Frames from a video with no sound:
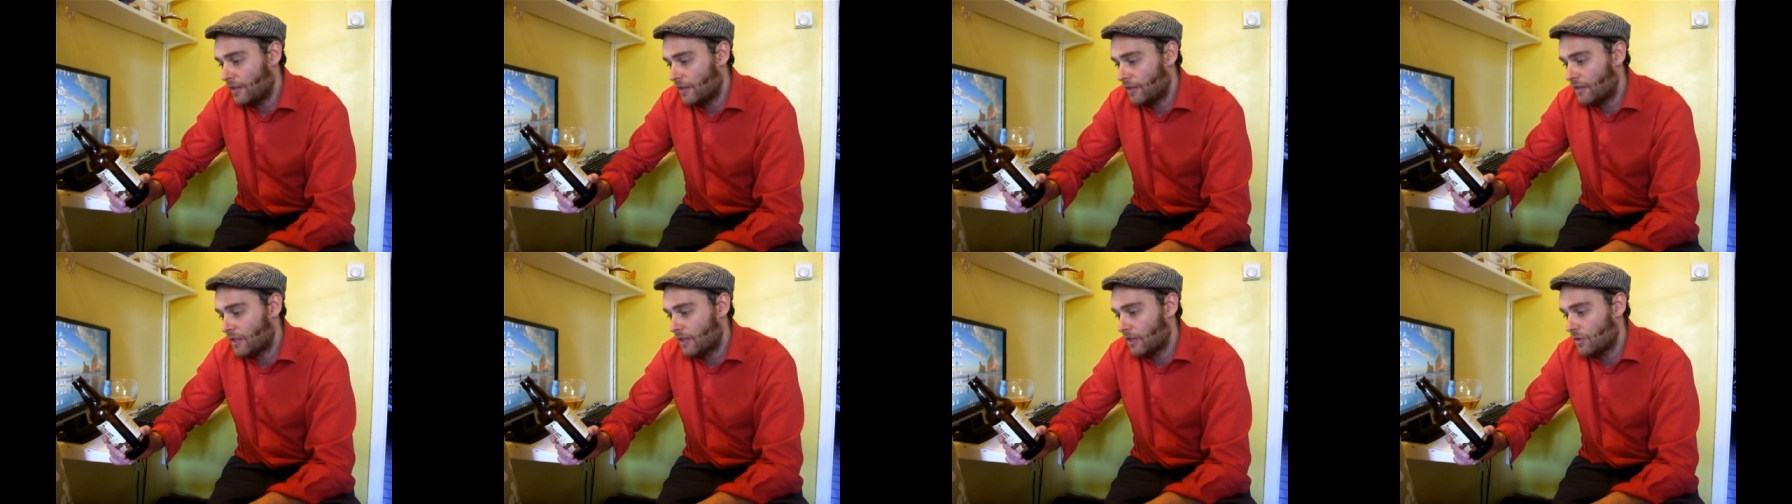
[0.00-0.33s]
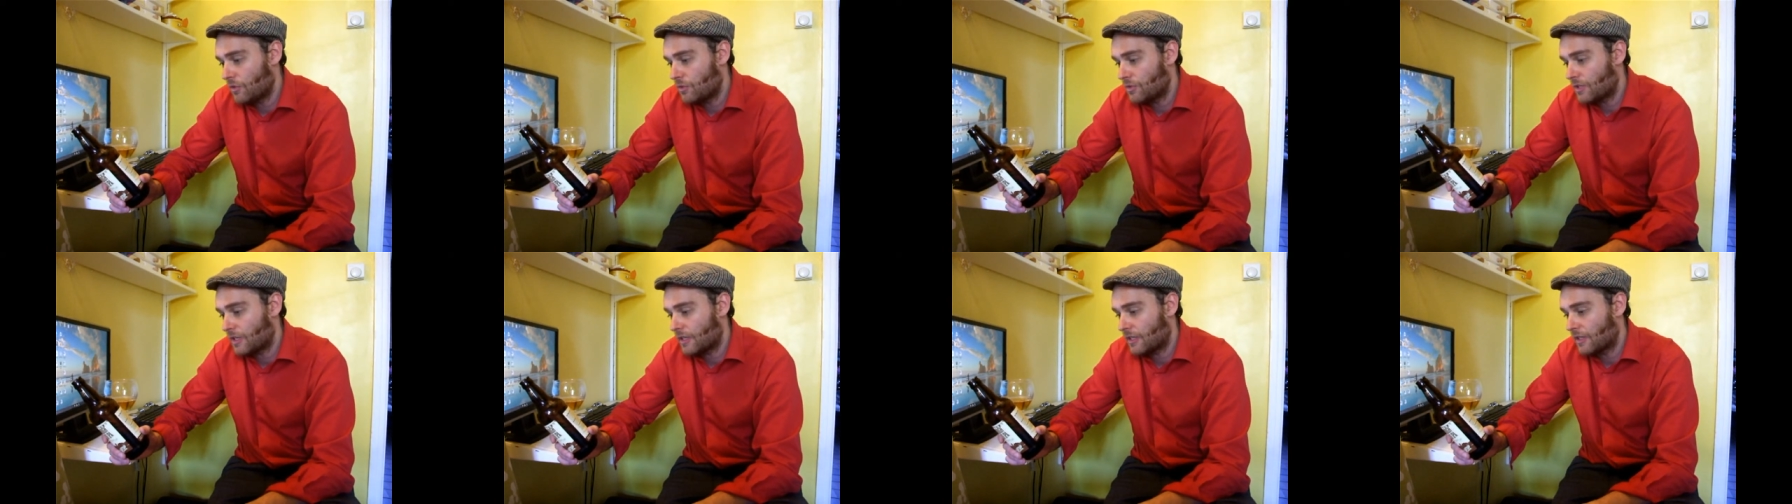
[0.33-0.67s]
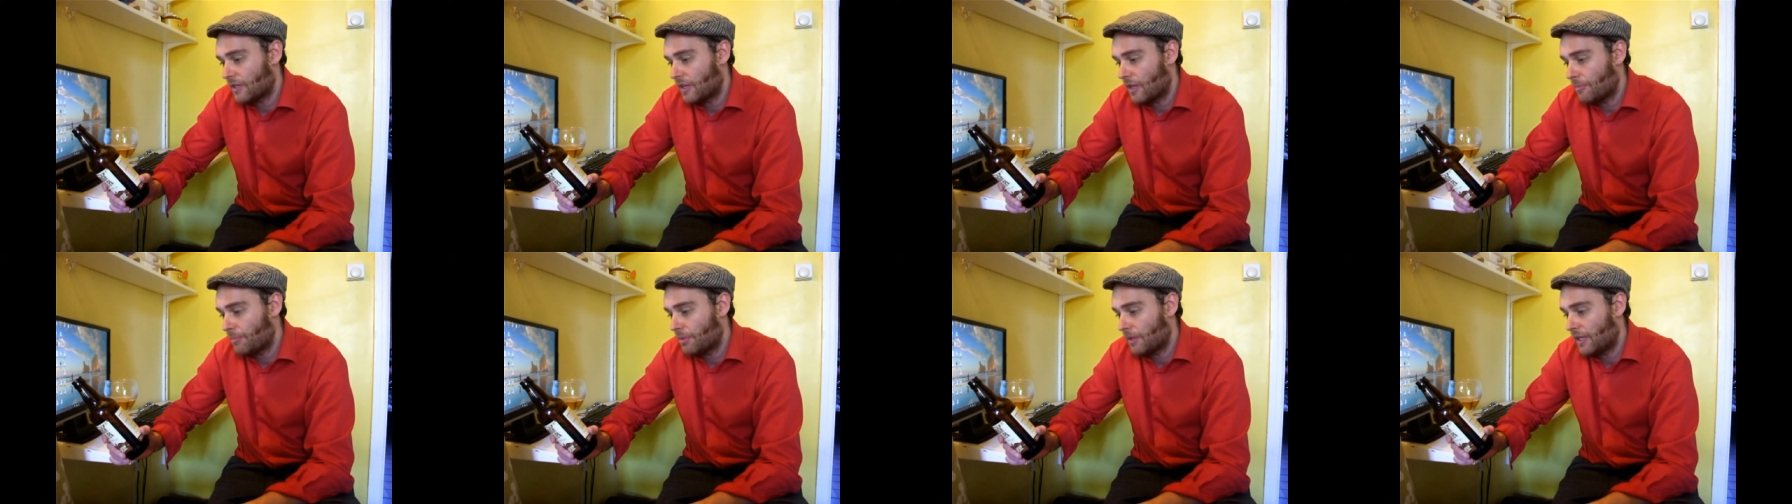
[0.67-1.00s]
They're using
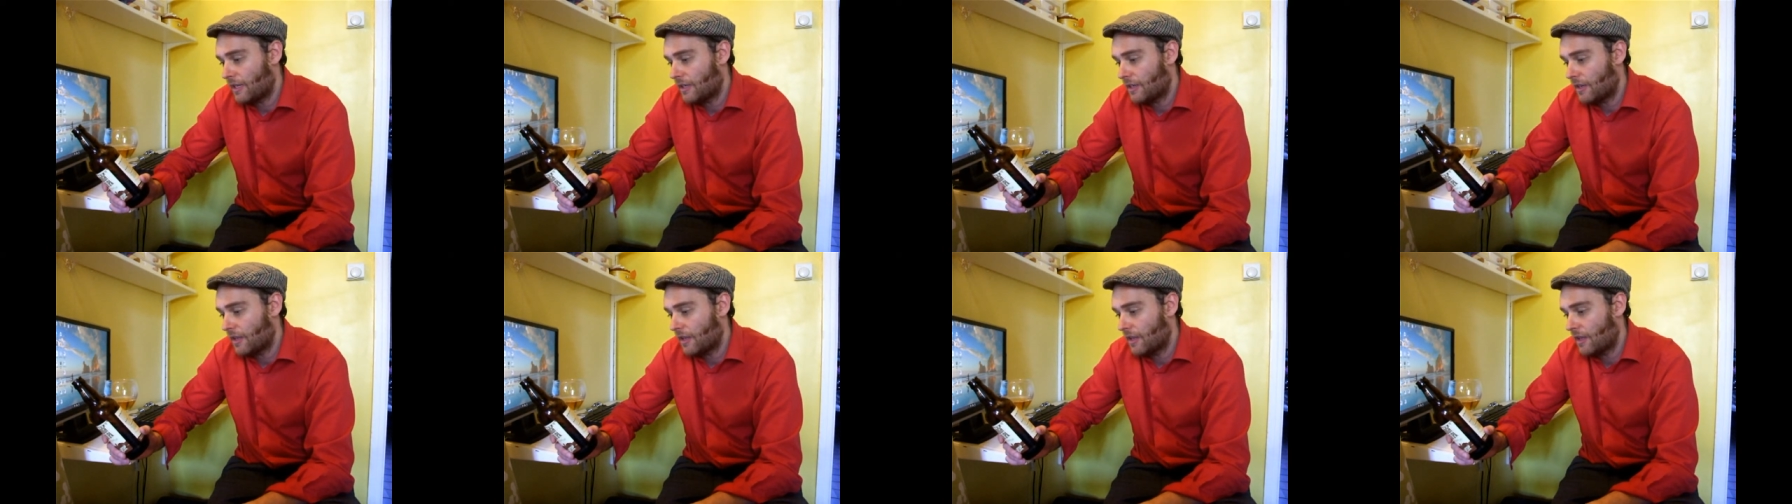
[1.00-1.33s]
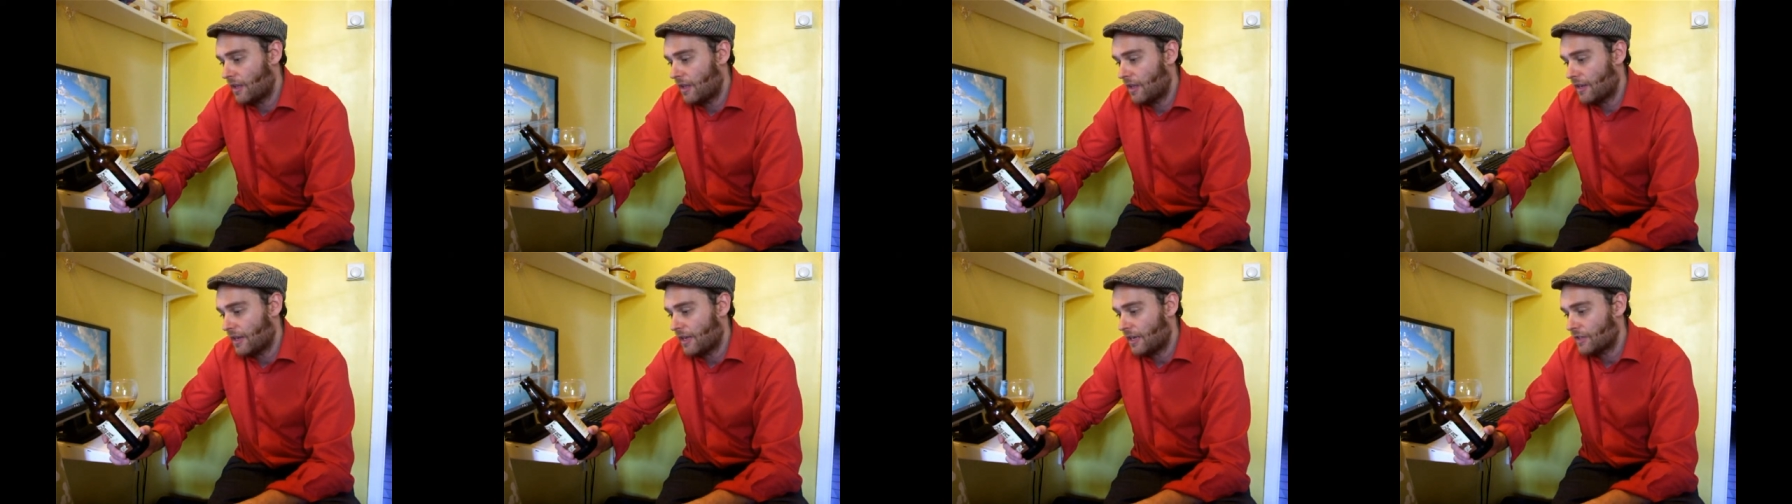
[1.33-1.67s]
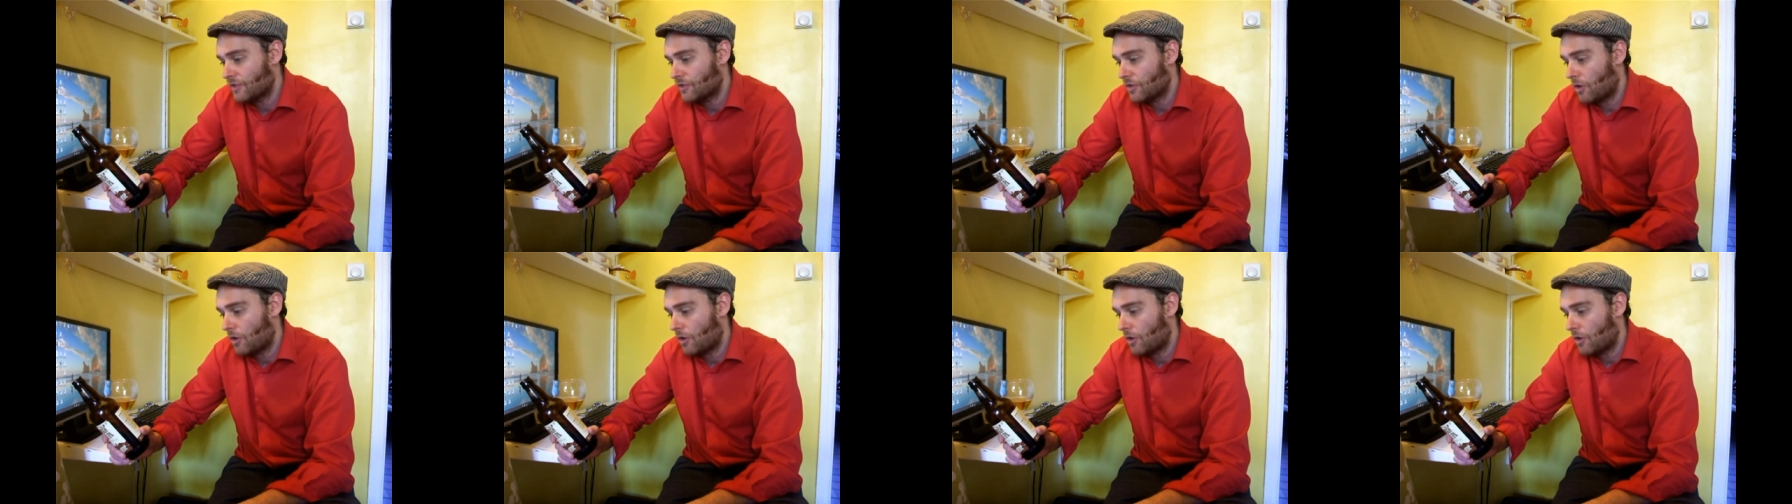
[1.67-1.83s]
a blend, a, a nice